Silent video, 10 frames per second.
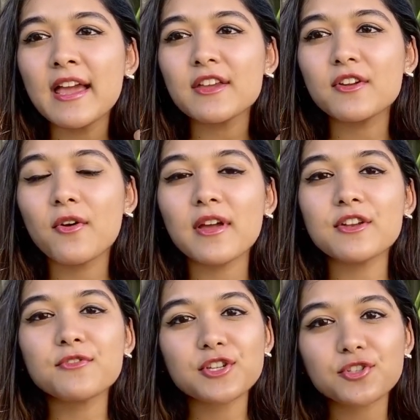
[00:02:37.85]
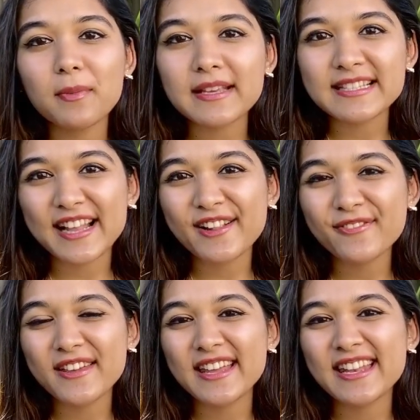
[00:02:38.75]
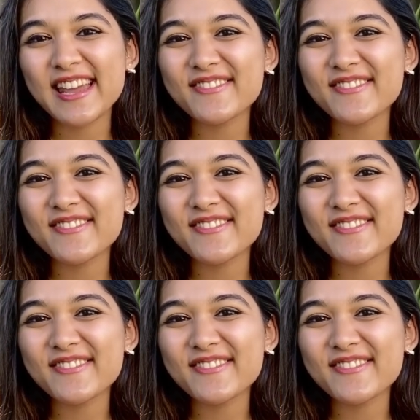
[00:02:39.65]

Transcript: you know enrich myself in